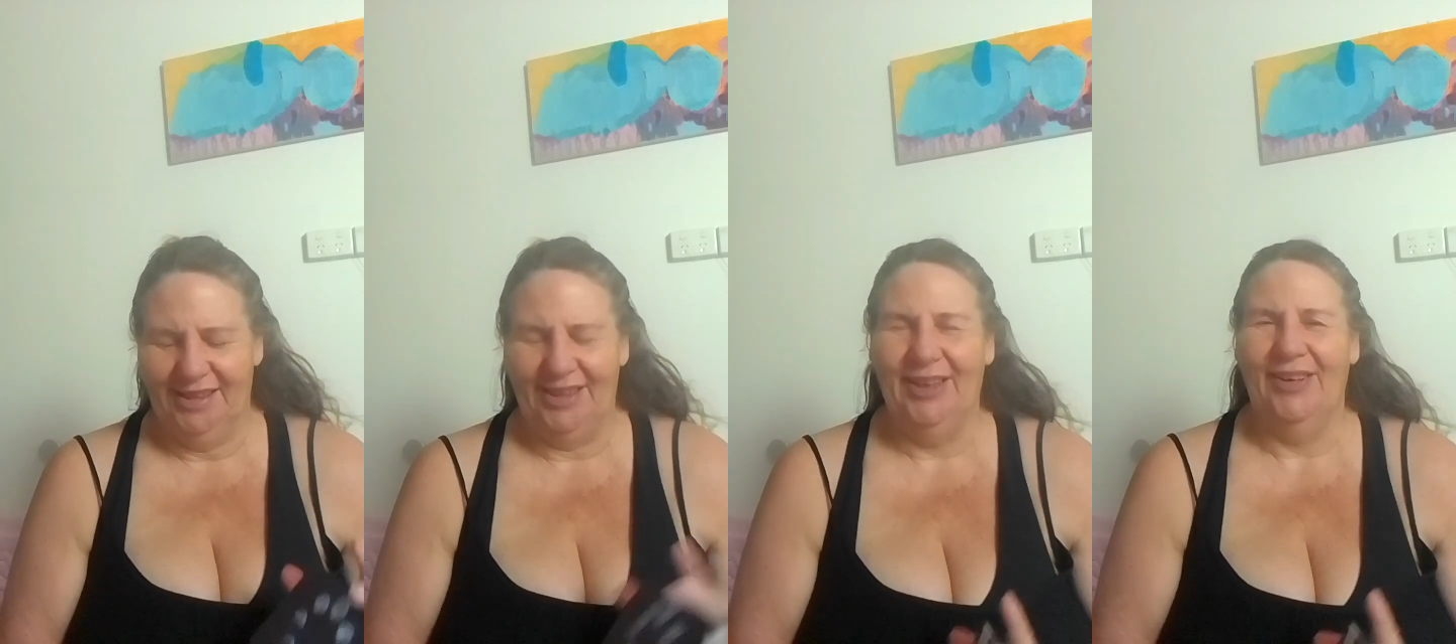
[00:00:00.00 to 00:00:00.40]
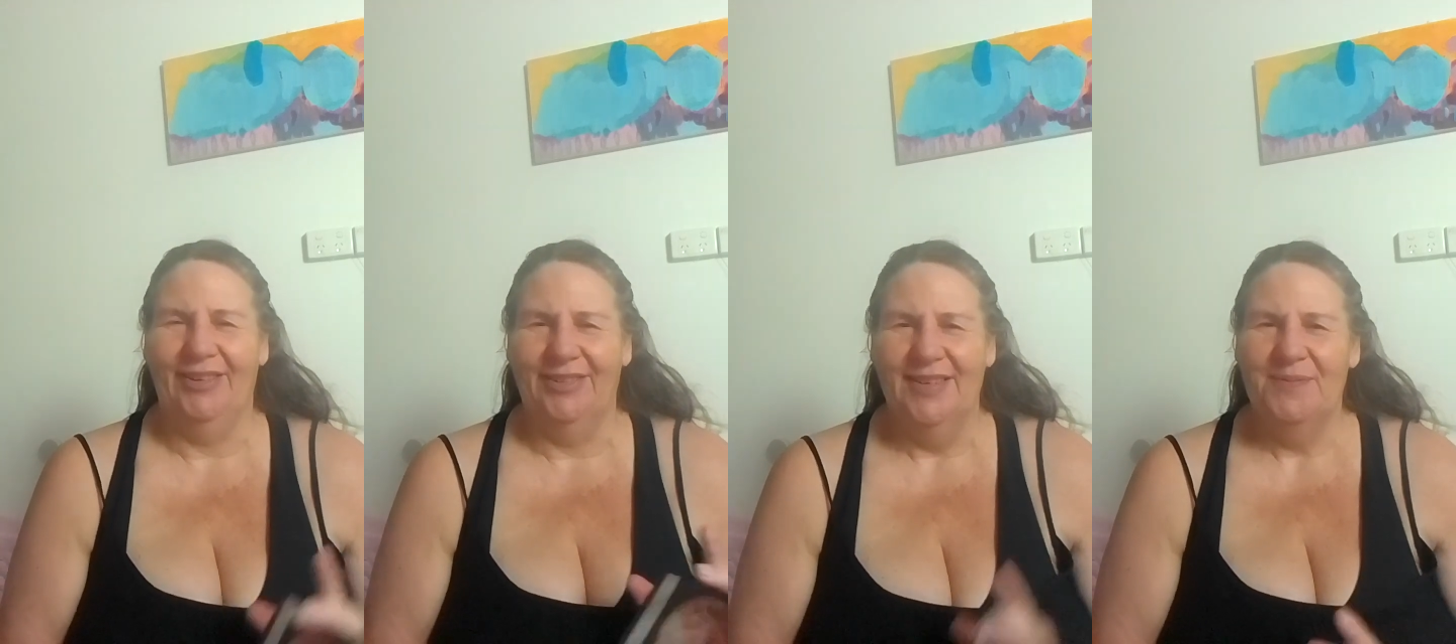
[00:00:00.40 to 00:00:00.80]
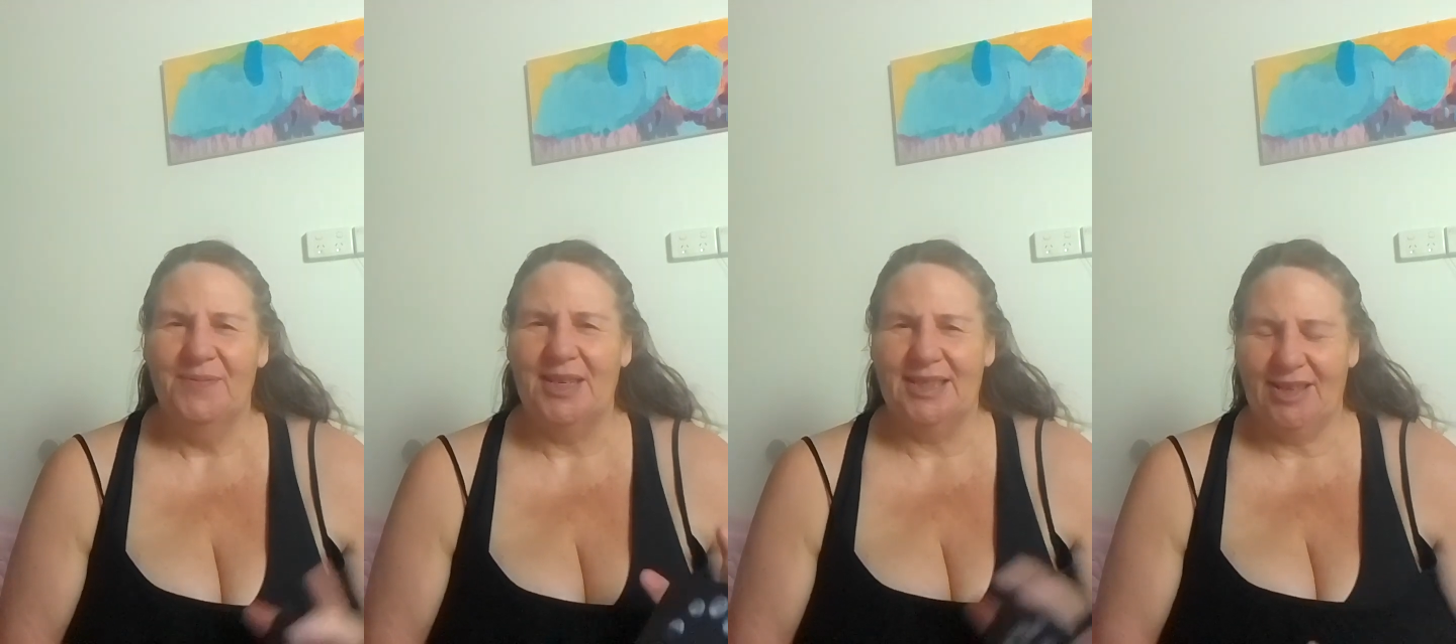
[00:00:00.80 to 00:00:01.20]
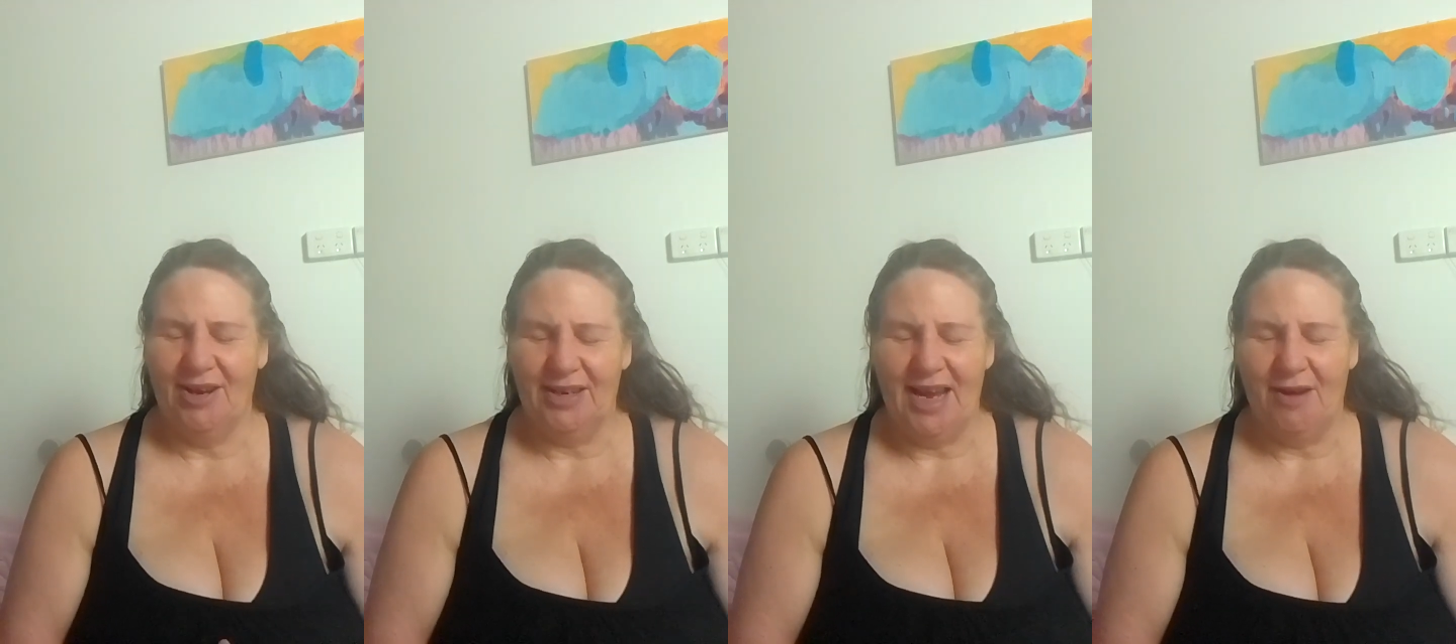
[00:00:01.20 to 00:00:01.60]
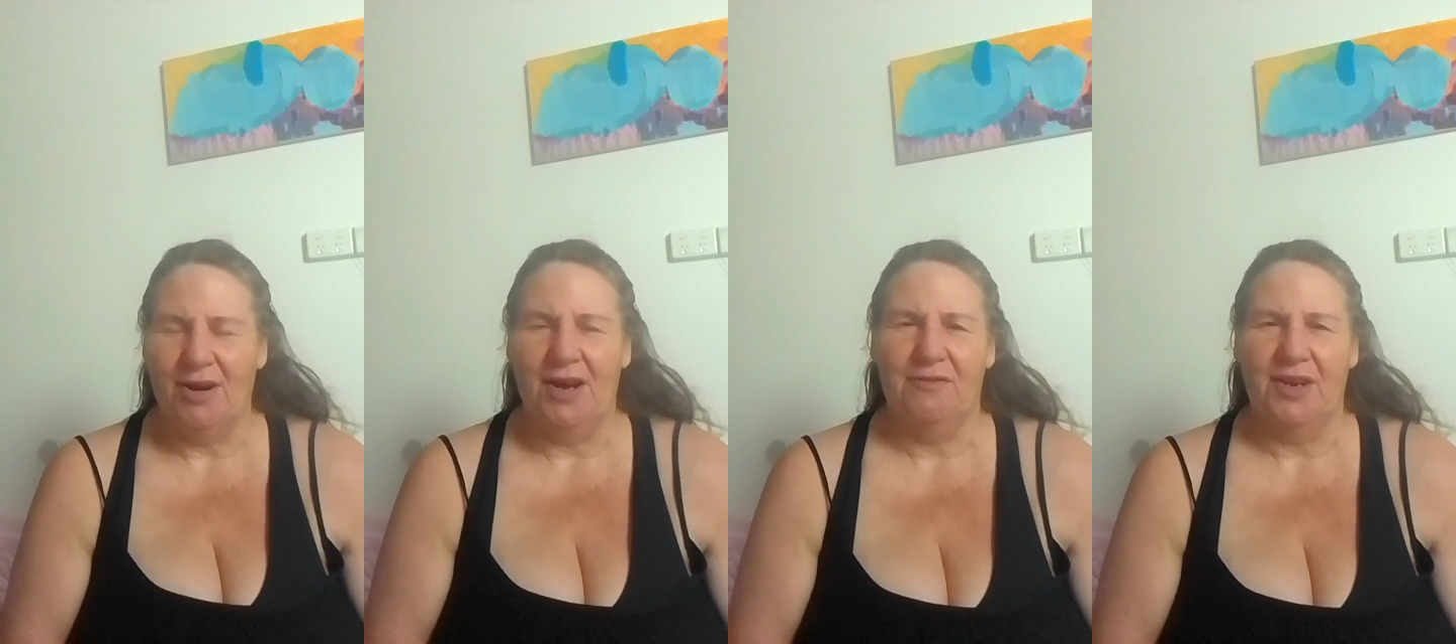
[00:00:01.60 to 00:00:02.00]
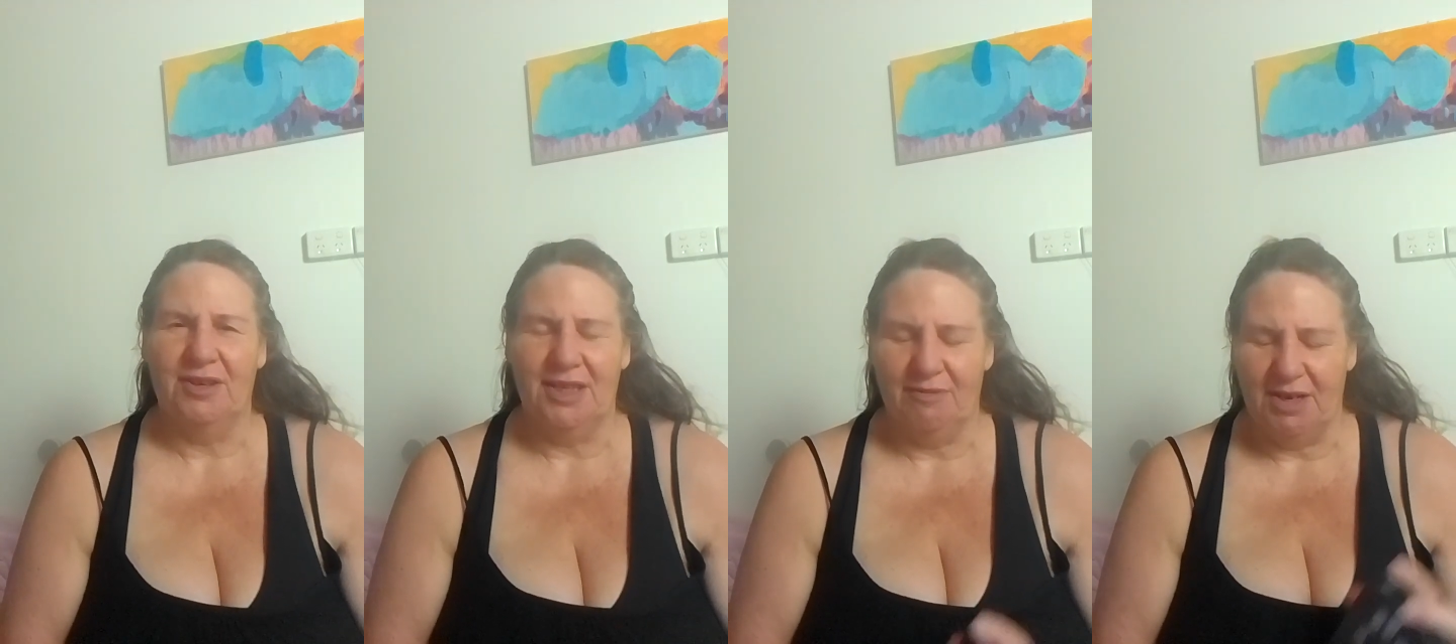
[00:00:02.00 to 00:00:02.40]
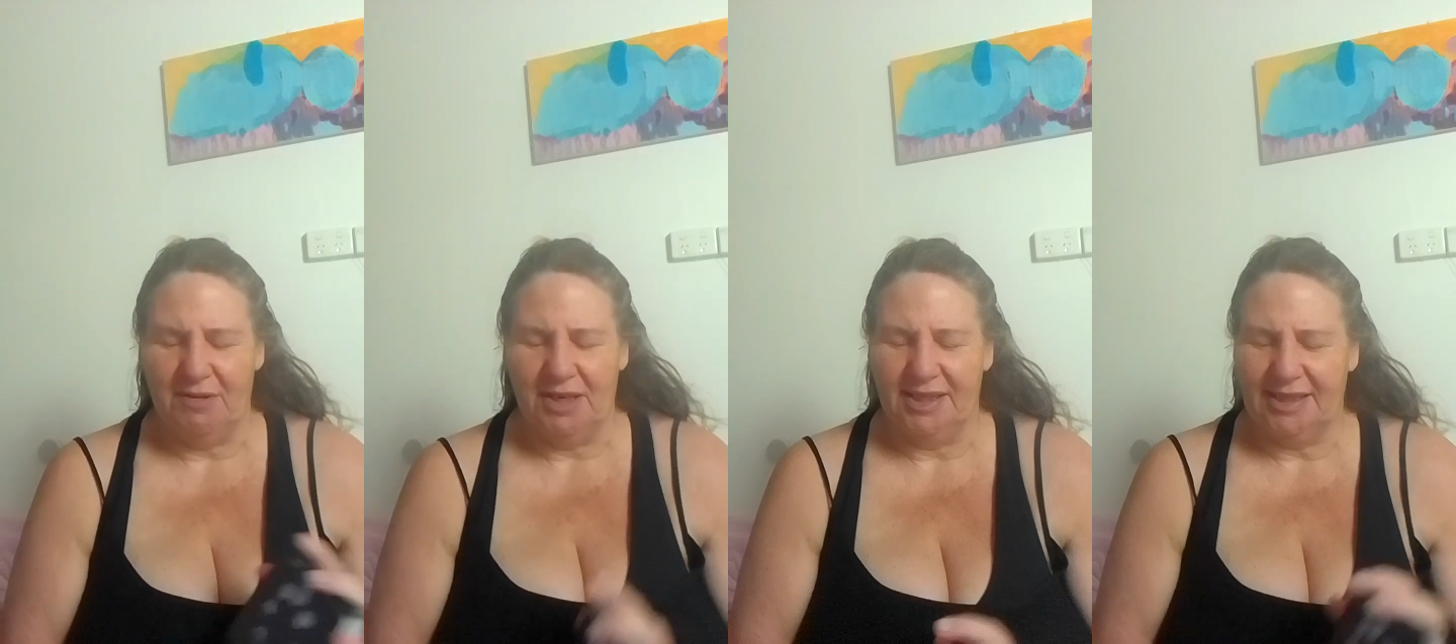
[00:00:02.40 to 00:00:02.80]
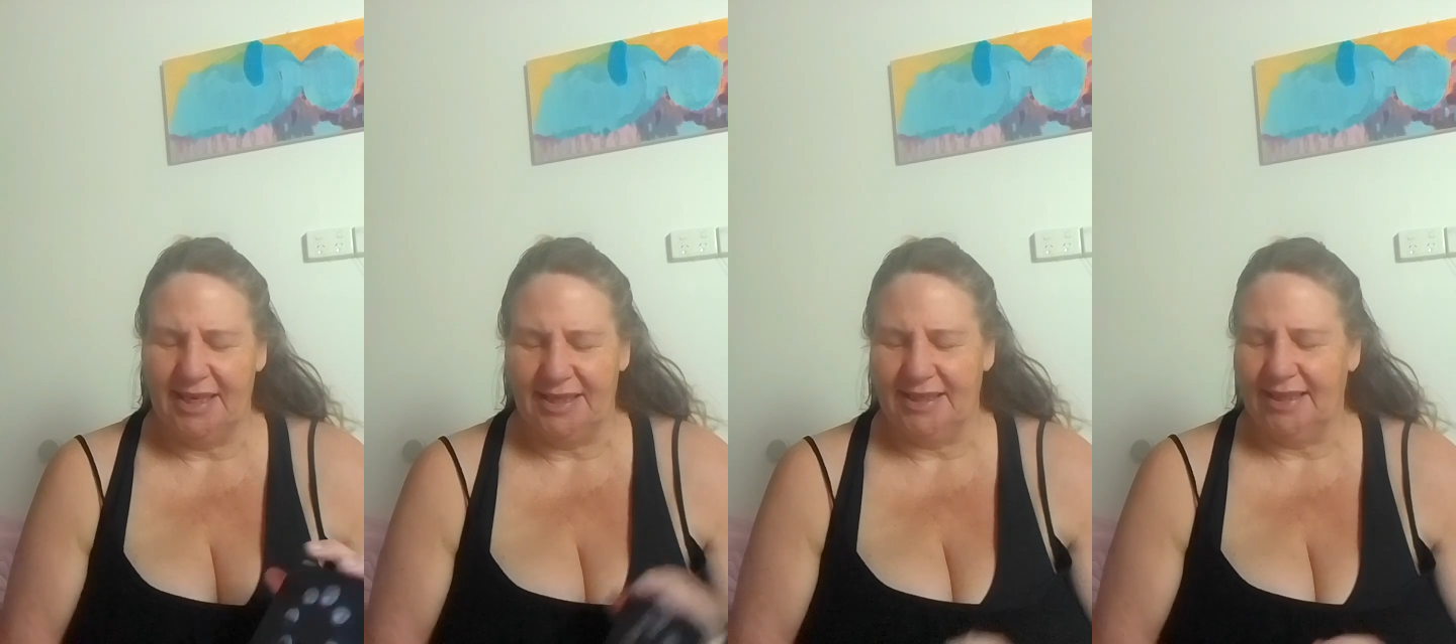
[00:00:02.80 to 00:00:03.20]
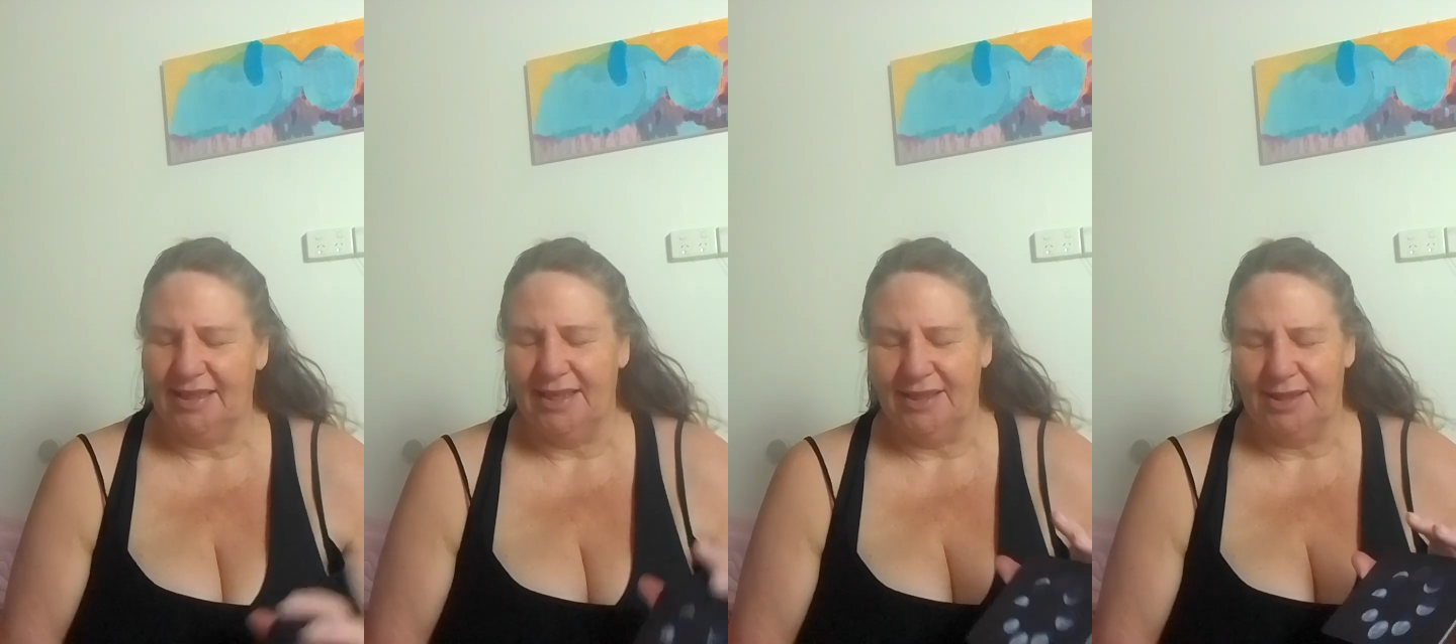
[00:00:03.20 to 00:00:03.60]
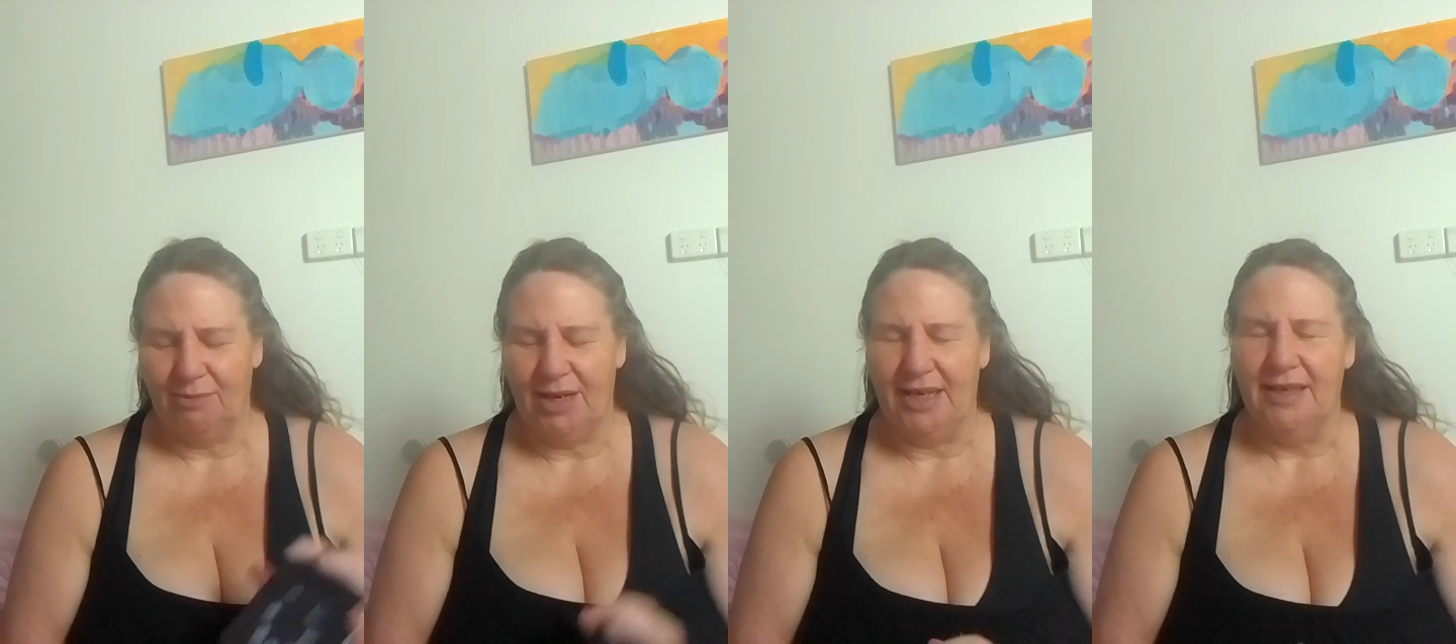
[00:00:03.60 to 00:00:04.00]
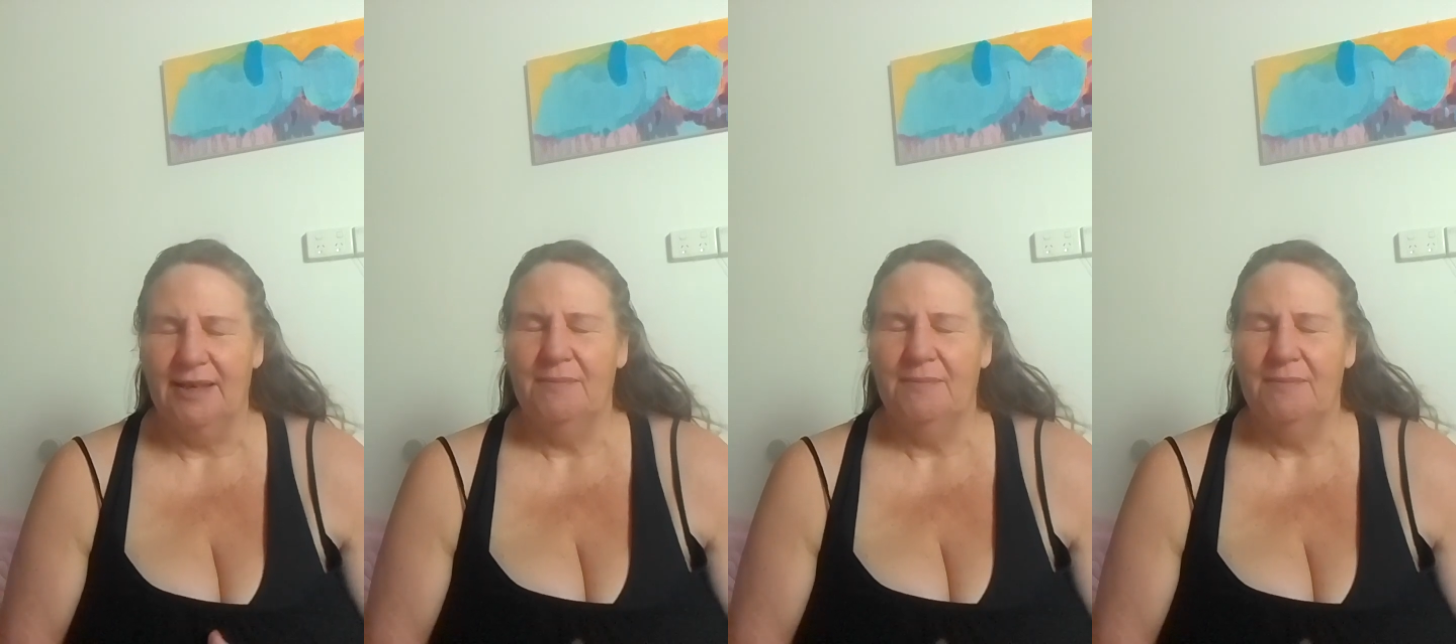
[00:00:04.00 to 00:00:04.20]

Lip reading: You know, that's kind of how I felt anyway when I started to clear this away.